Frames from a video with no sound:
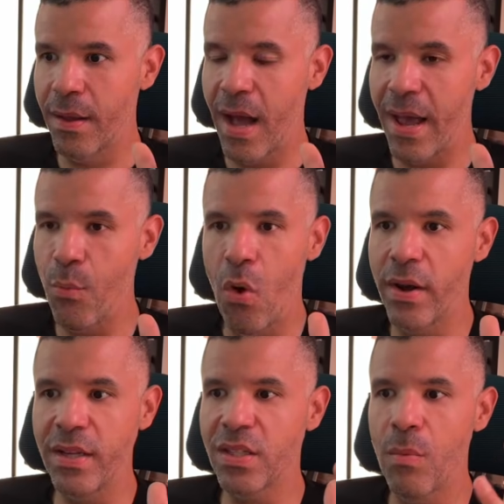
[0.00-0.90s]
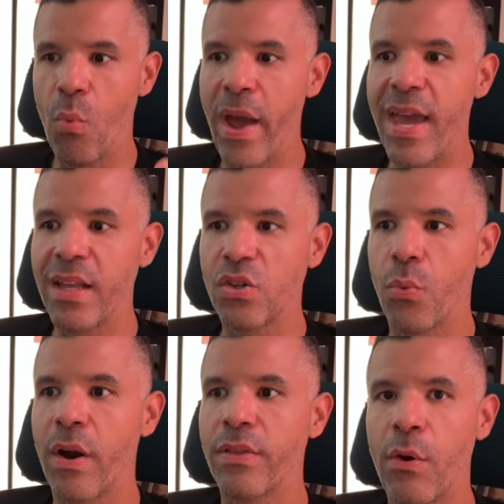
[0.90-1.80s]
I wanted some way to
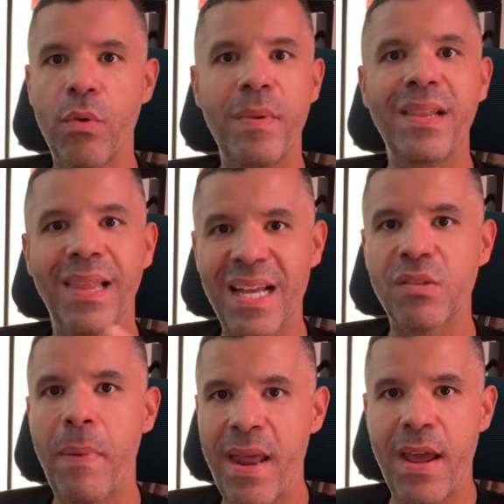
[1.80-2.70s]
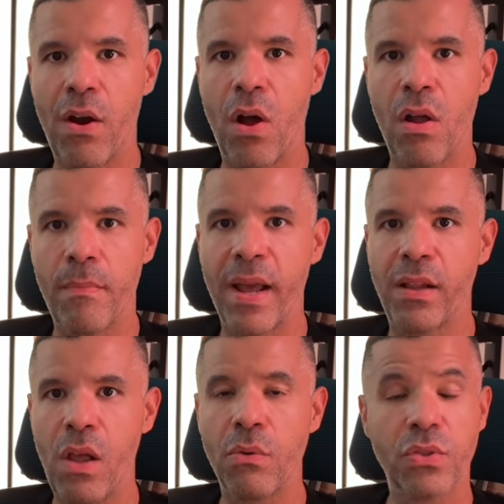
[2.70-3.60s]
where there would be less pet hair on my
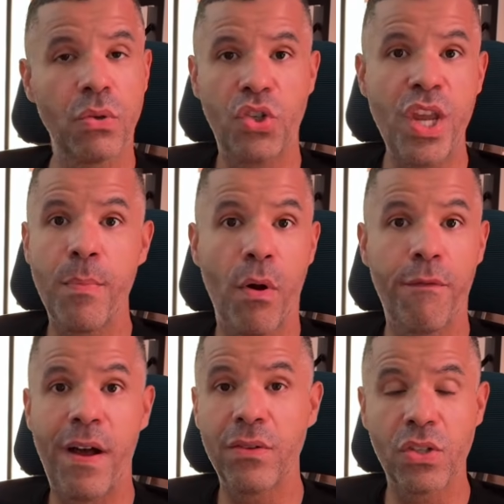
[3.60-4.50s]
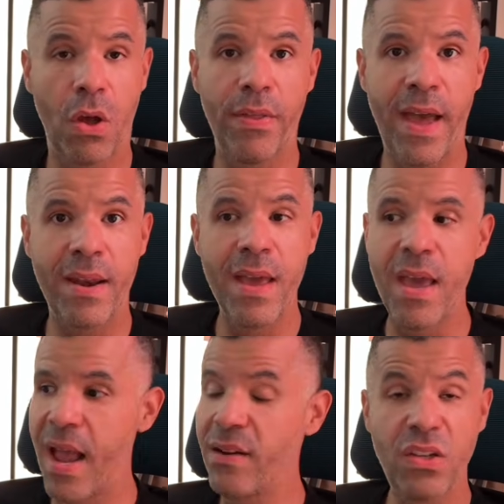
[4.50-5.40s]
clothes. So GE Profile saw that
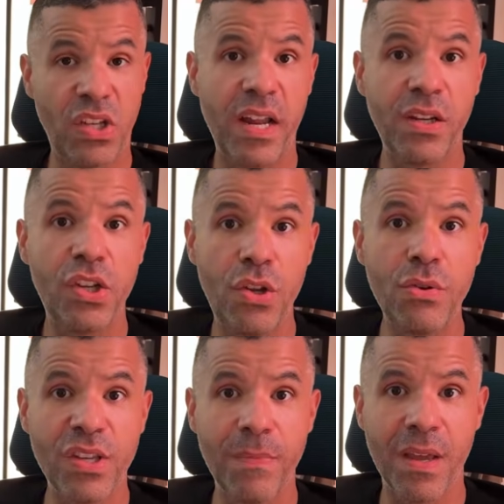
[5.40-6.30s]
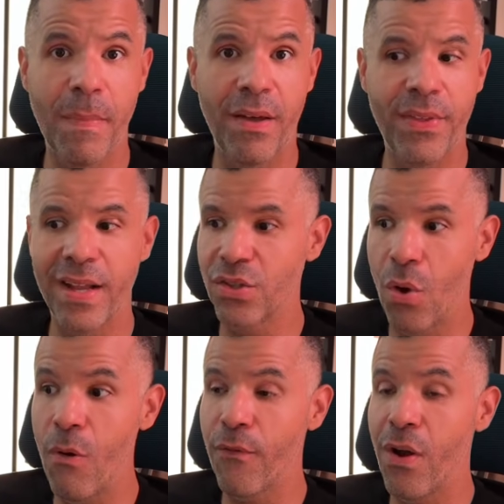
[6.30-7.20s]
and decided to do something about that.
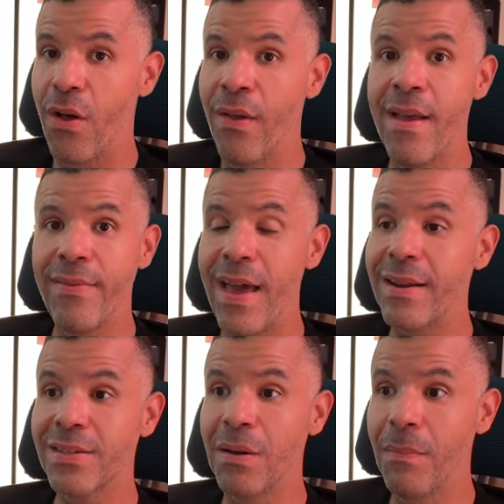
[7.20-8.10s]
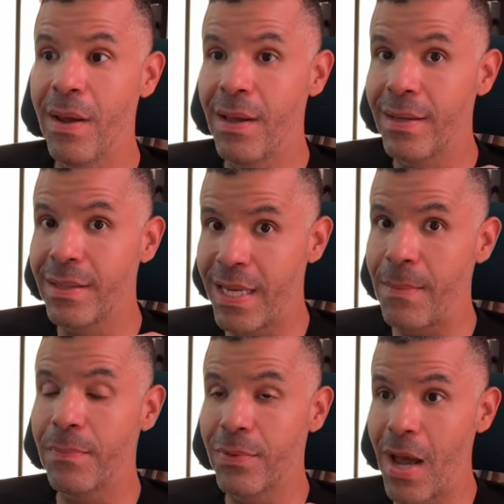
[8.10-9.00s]
So overall, that is some
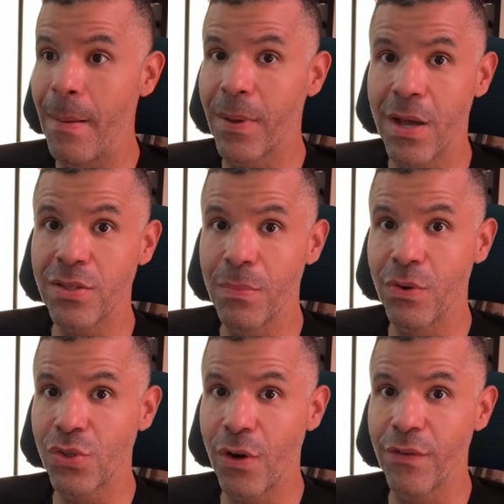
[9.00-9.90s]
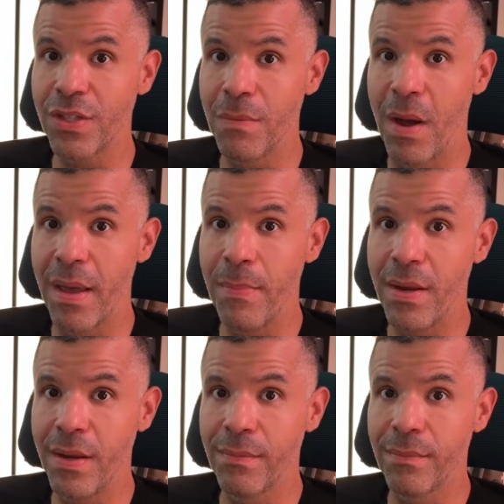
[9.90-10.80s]
tip-top customer service in my
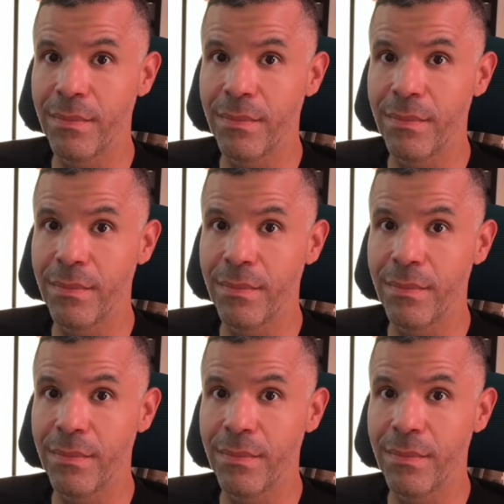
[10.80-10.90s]
opinion.